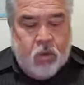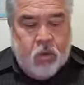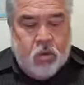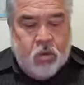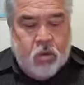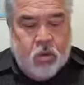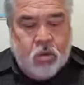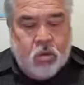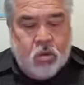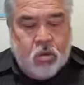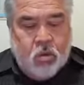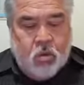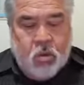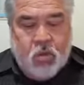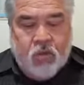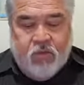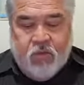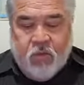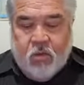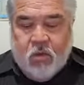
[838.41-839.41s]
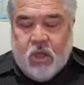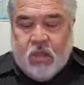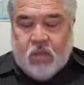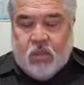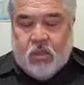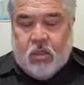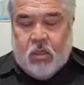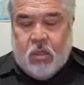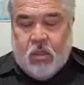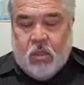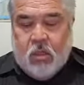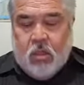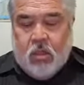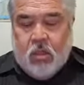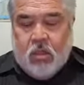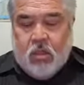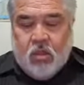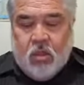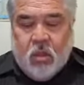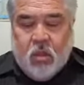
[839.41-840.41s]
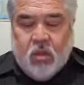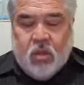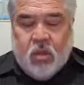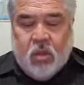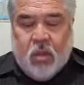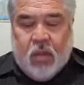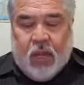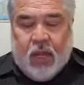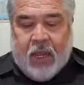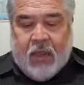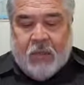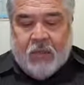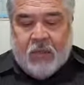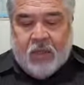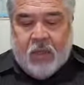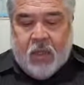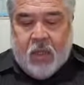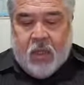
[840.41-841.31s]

Those who were foolish took their lamps